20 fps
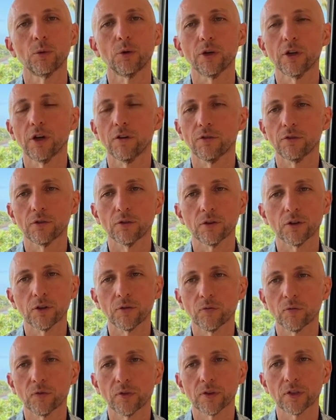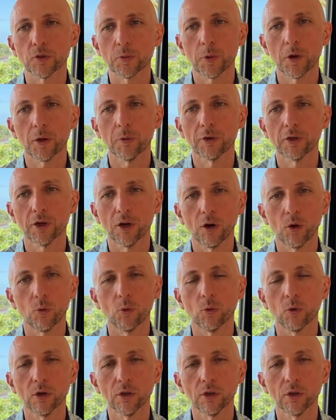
We have, there's probably not